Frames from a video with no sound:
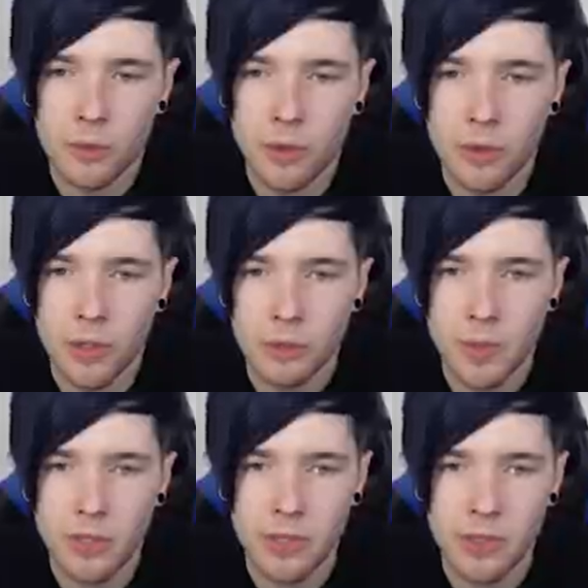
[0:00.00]
Whoa, this
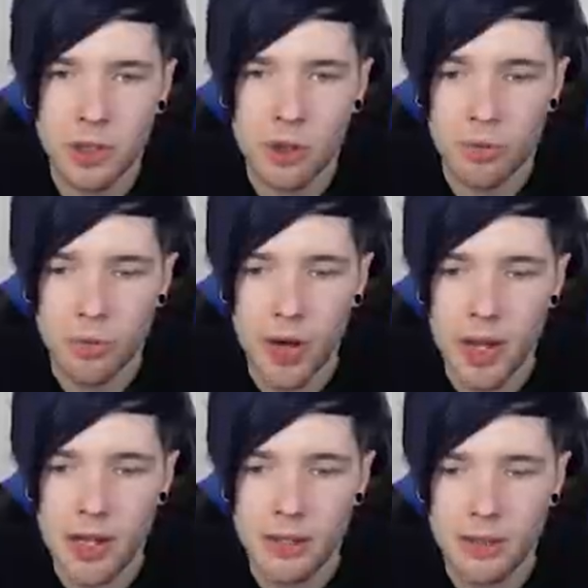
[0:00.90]
place is
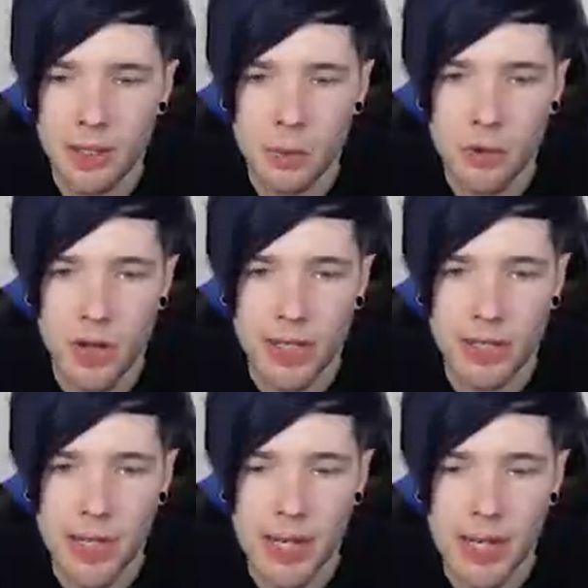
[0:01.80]
crazy. We're
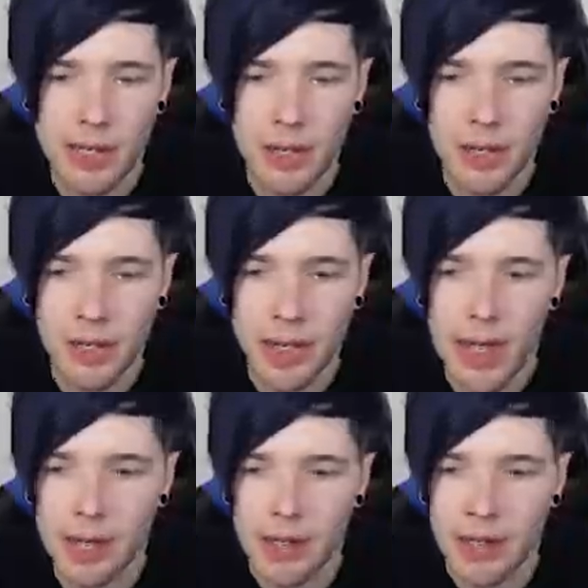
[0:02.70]
in Lean
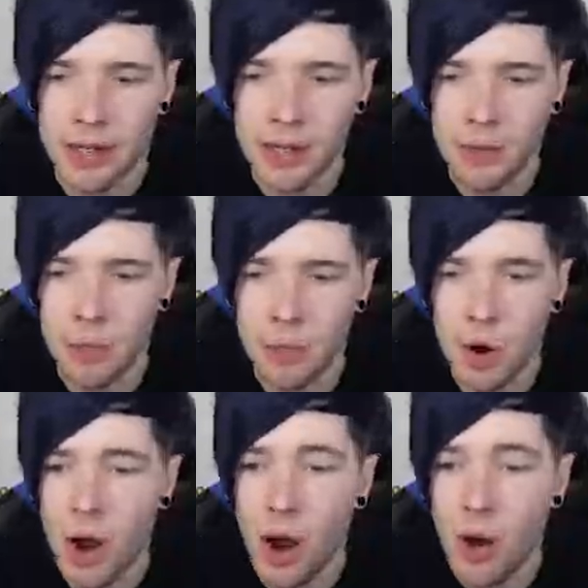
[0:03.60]
Lake.
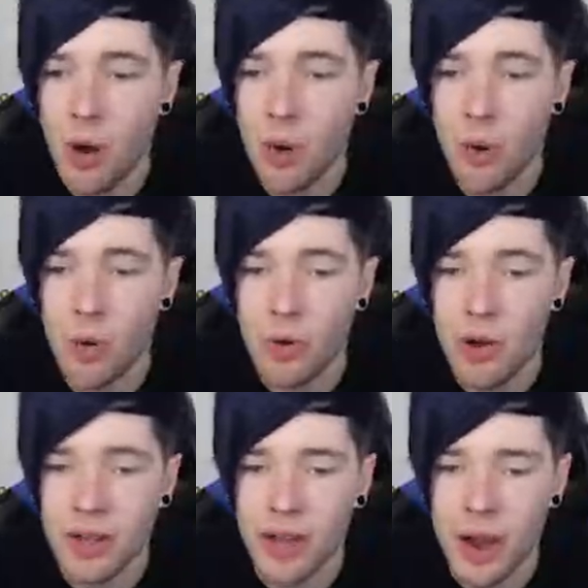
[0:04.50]
Whoa,
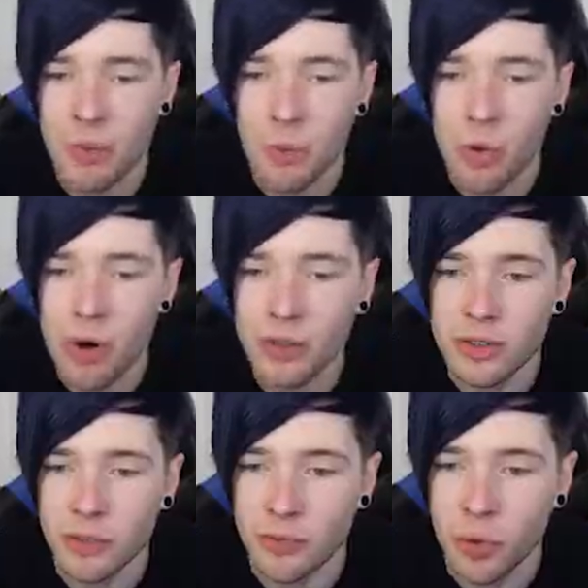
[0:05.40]
look at that
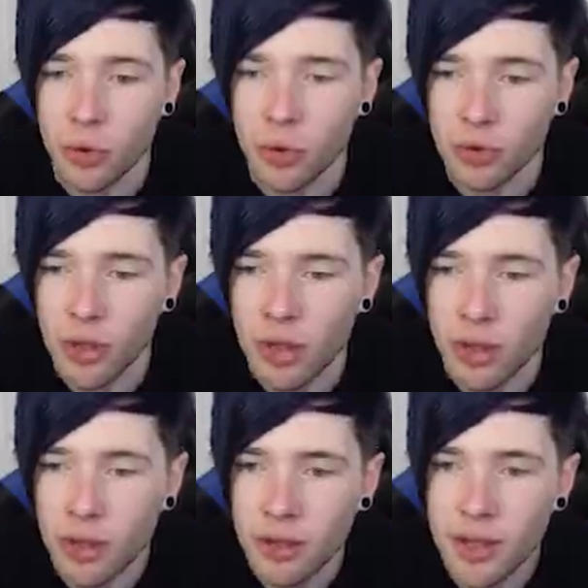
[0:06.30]
waterfall.
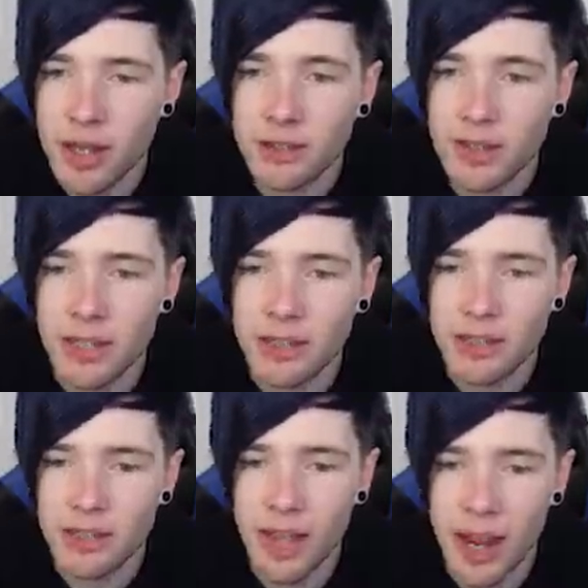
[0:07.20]
That's
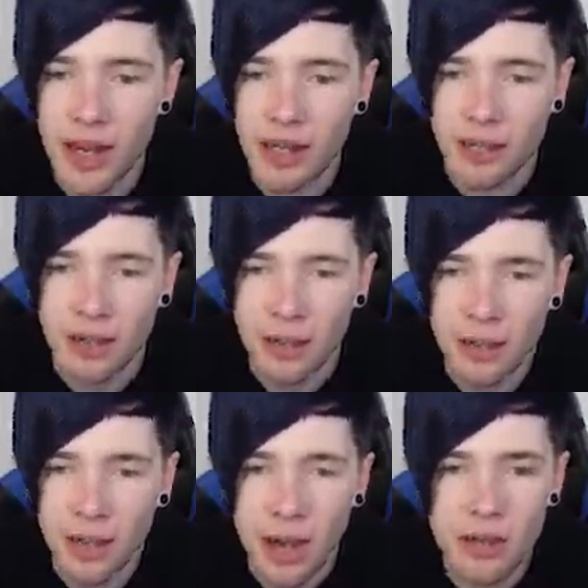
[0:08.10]
insane.
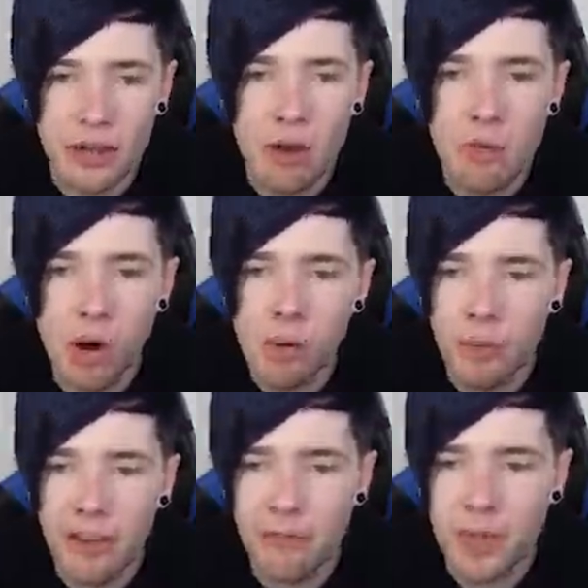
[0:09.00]
And you know what?
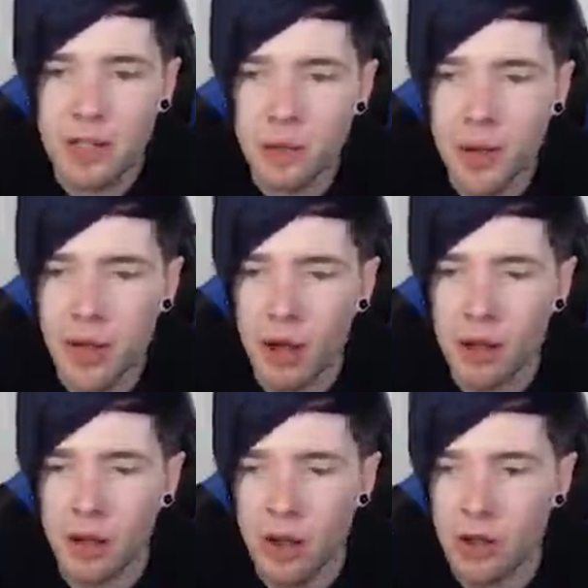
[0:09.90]
We've been doing a
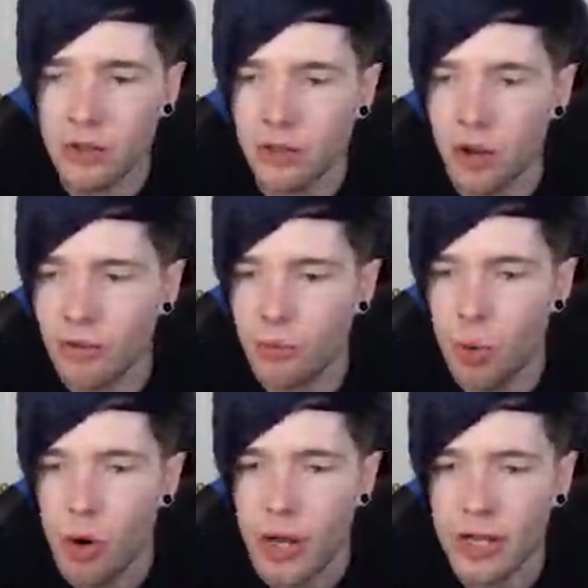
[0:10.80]
lot of
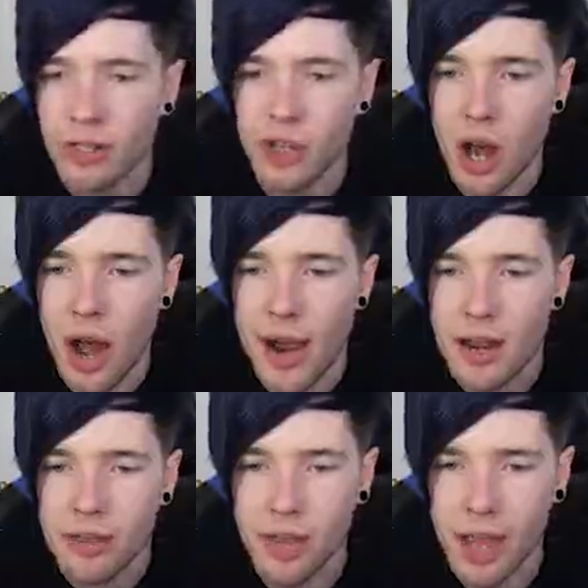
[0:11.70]
walking, so
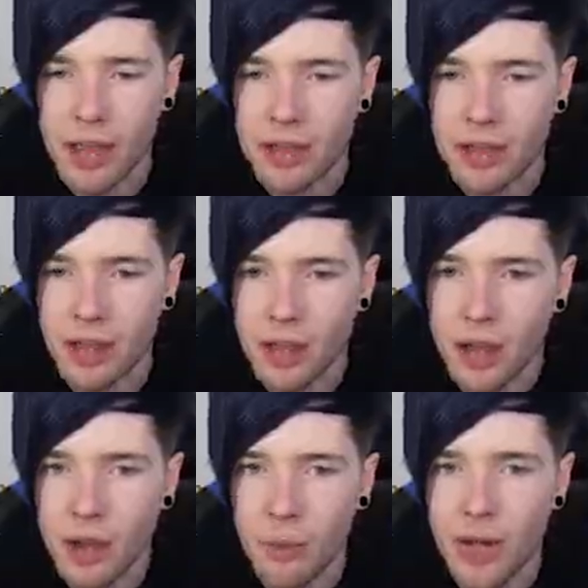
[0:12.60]
I think
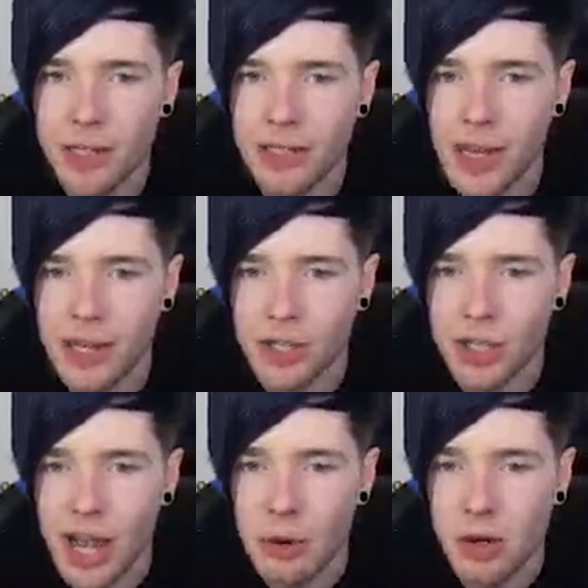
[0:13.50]
we need to take a
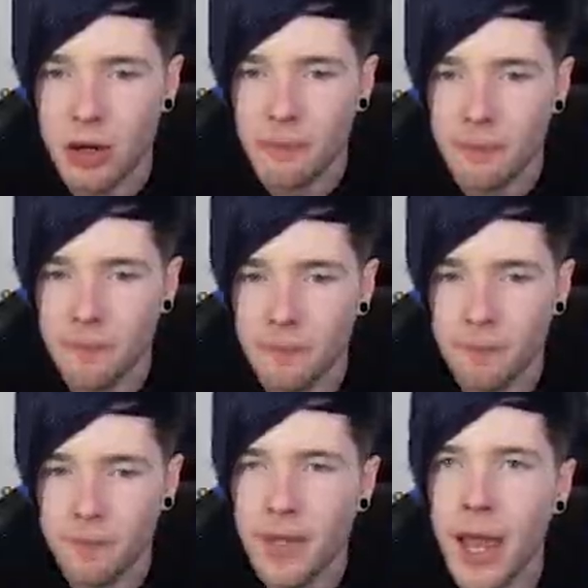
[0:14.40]
shower.
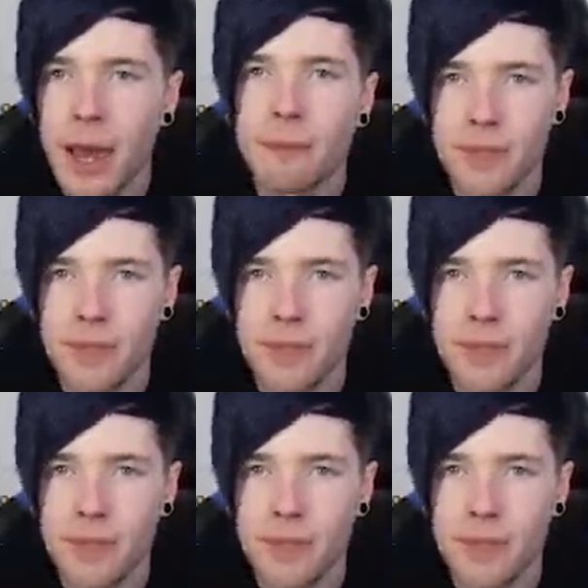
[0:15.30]
Yeah,